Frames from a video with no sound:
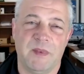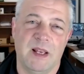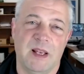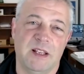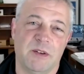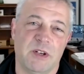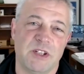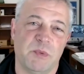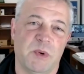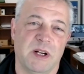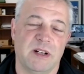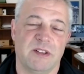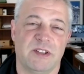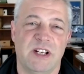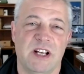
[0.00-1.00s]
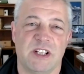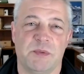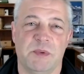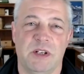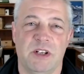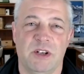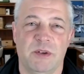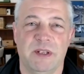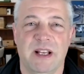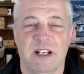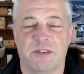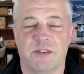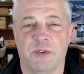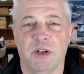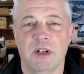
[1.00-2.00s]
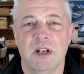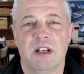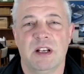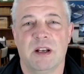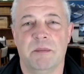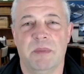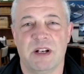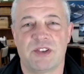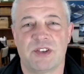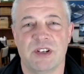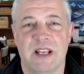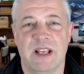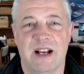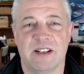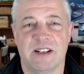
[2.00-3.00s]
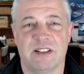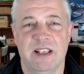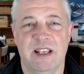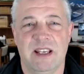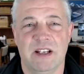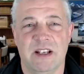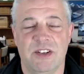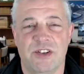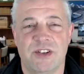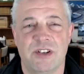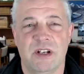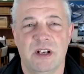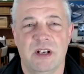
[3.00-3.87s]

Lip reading: And there is one other test we do, and that is for combustion gas leakage.